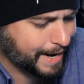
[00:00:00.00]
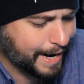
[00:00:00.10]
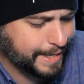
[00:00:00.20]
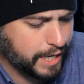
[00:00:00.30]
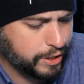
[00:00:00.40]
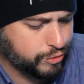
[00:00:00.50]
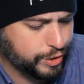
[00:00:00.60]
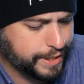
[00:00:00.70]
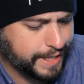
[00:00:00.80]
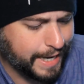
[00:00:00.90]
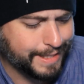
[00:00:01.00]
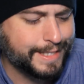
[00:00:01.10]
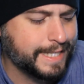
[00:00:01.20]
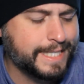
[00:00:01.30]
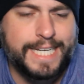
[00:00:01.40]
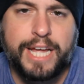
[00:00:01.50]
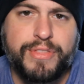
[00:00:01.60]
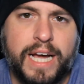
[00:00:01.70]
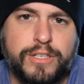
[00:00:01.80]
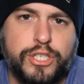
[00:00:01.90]

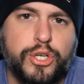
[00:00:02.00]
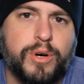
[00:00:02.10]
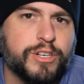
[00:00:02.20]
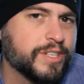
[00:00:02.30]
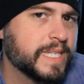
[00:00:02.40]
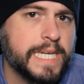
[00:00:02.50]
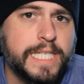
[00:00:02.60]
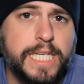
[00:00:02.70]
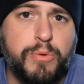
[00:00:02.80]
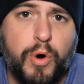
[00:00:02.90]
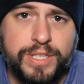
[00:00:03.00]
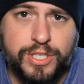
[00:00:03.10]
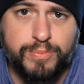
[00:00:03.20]
968,261